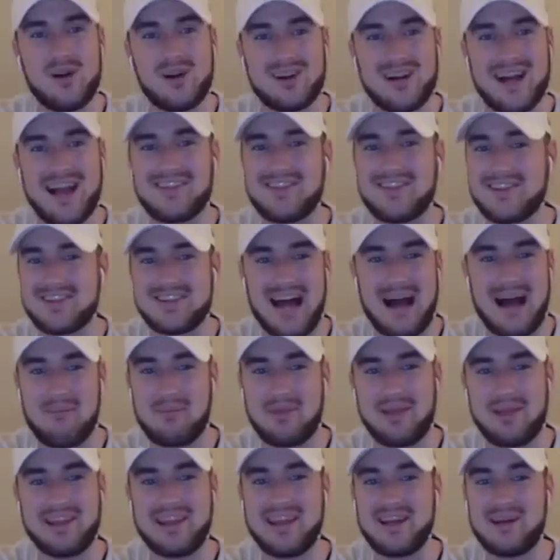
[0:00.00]
at the top of
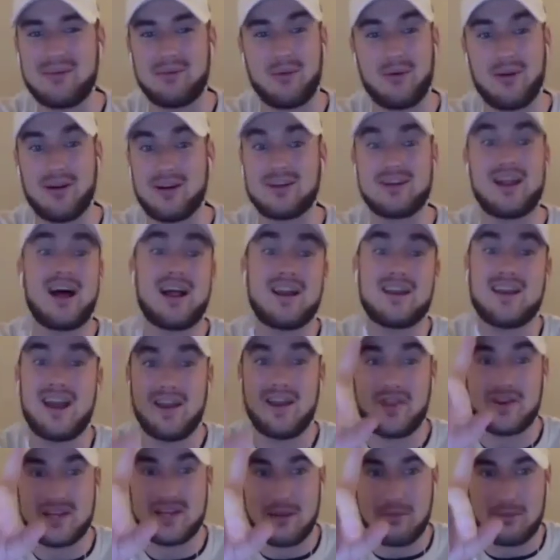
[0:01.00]
the leaderboard. Not
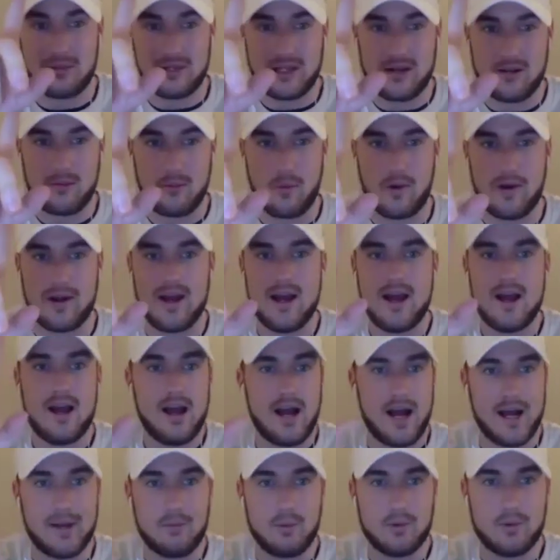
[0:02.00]
the top of the leaderboard.
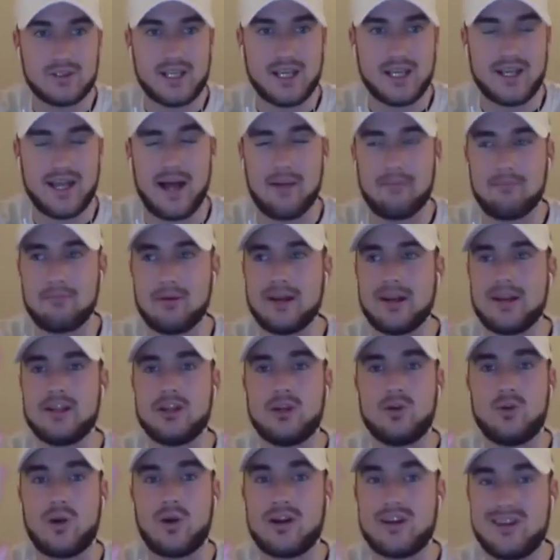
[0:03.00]
I won't say that, but
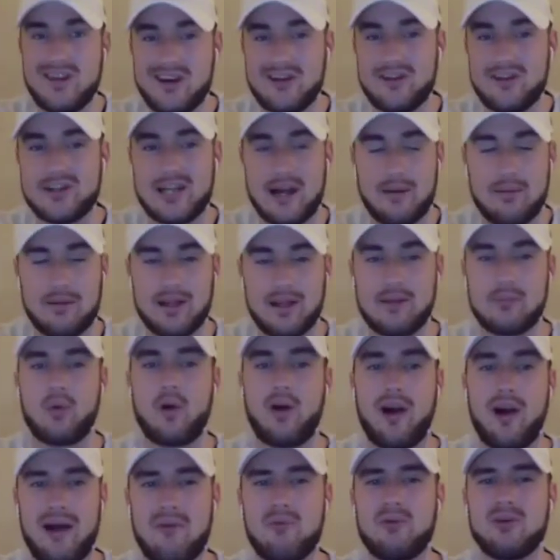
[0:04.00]
you are near the top of the
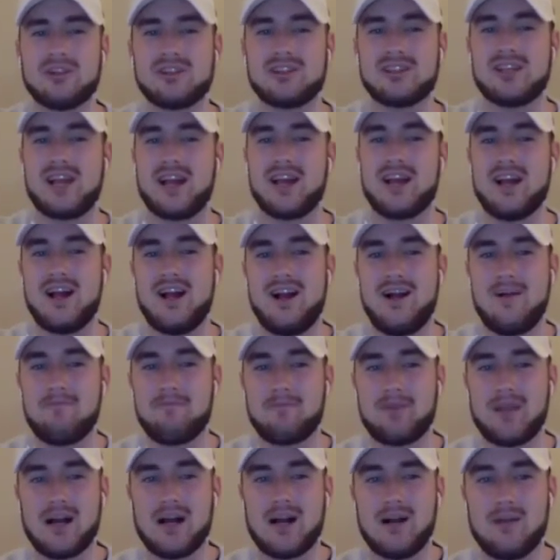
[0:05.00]
leaderboard, I will say,
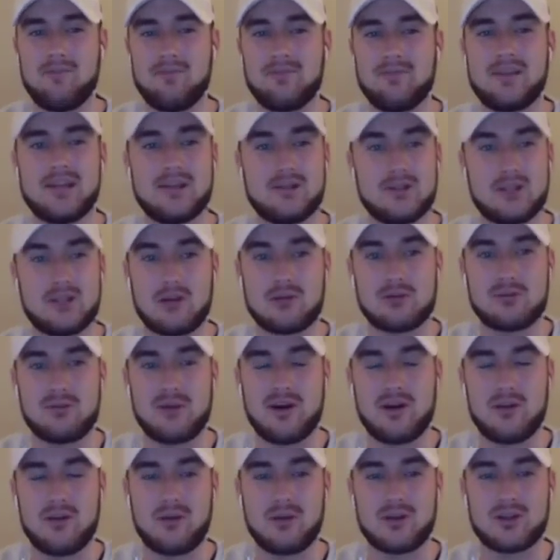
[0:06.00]
in terms of my
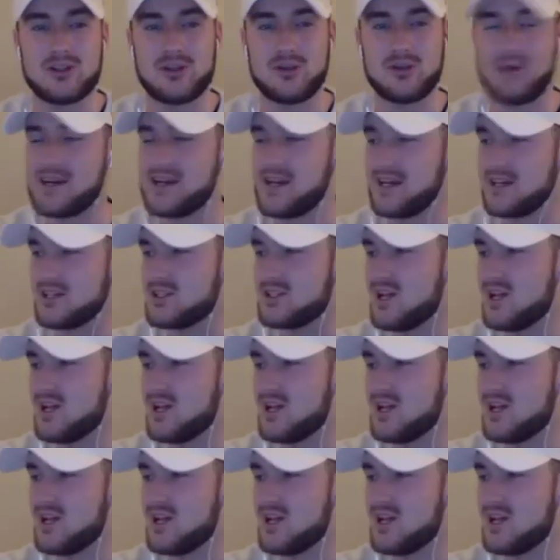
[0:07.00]
own personal rankings.